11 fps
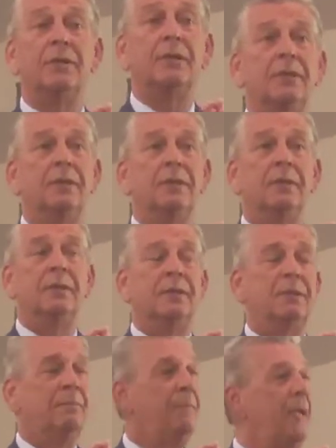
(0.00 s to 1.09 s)
Mm-hmm.
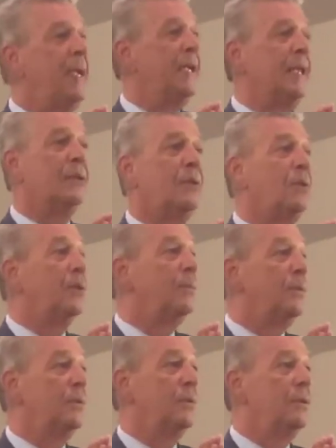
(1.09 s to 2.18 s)
Man, that's
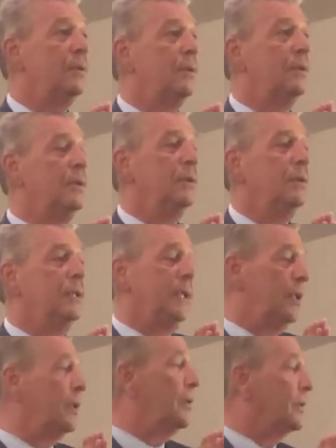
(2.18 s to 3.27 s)
horrible.
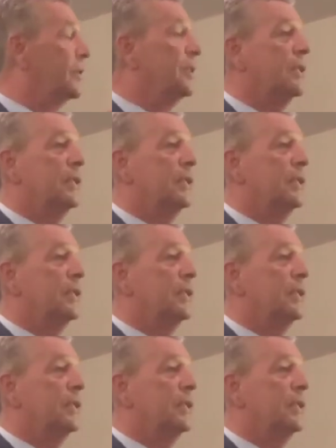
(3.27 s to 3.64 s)
It hurts.